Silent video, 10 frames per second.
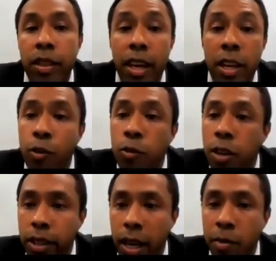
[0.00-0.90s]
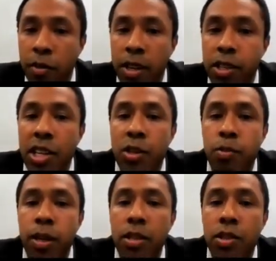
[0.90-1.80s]
turnover time of
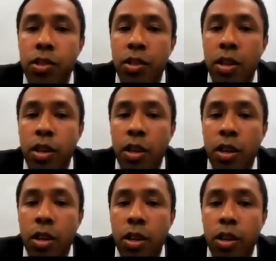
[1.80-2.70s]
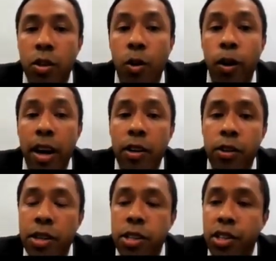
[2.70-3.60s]
assessments, your
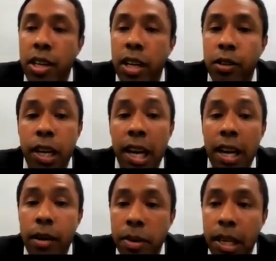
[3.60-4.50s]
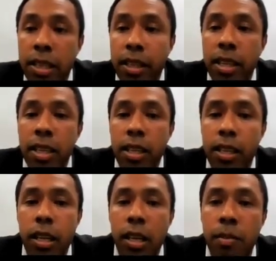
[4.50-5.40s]
accuracy and reliability
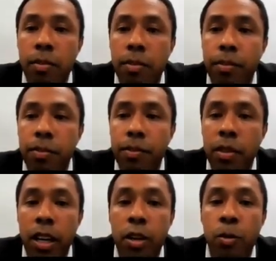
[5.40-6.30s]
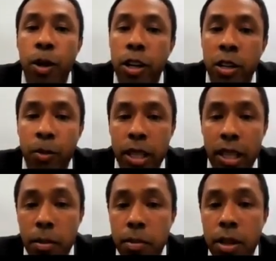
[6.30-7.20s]
in working with
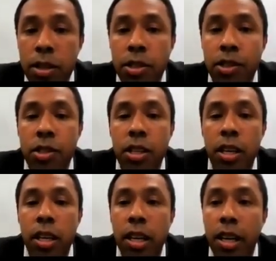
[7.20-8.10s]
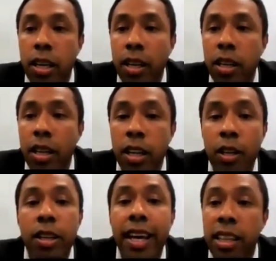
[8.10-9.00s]
numbers,
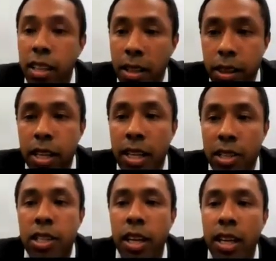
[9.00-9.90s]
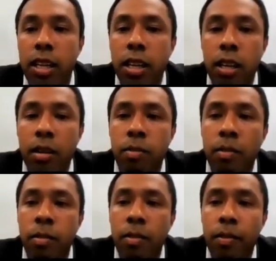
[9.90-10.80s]
in getting things done.
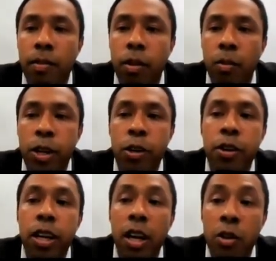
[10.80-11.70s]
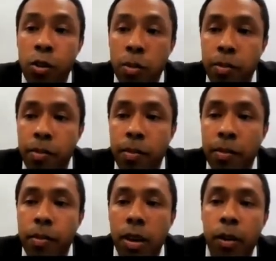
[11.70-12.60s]
When you're in a group
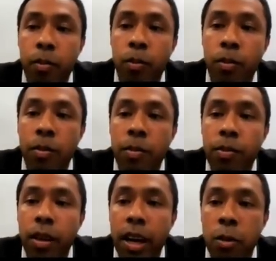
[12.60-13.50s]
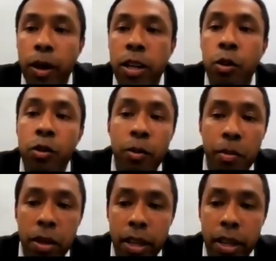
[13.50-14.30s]
and when your group